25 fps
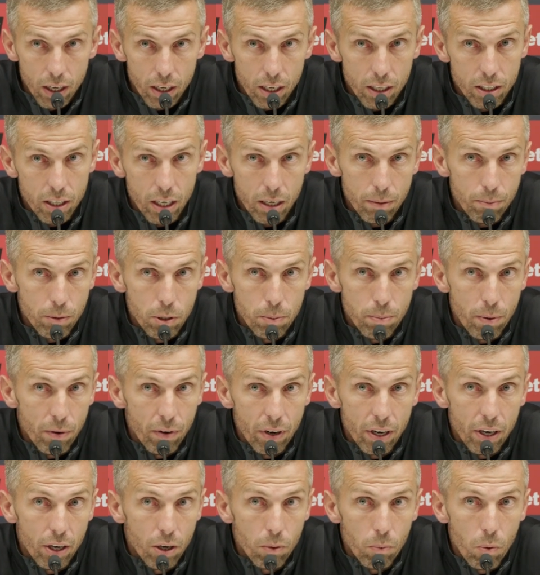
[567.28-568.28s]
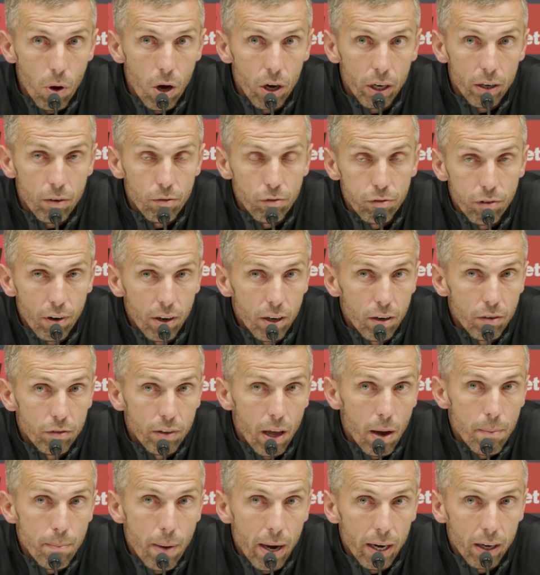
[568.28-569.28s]
the team spirit and the work in front of
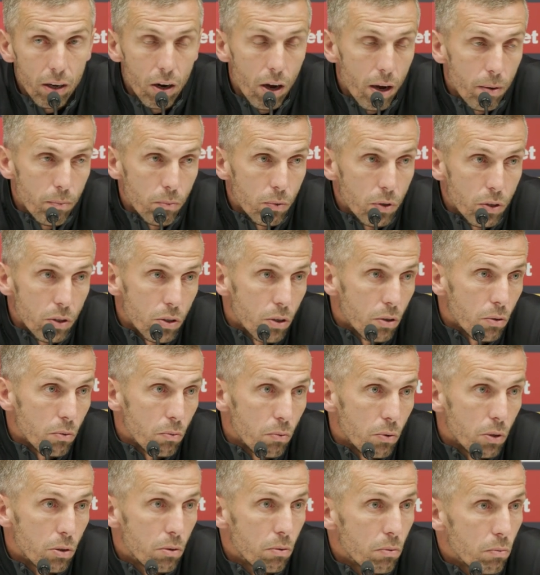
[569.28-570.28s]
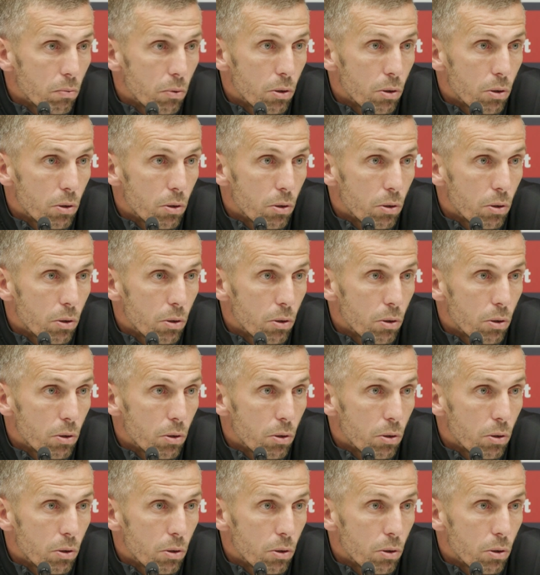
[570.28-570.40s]
that back line was was,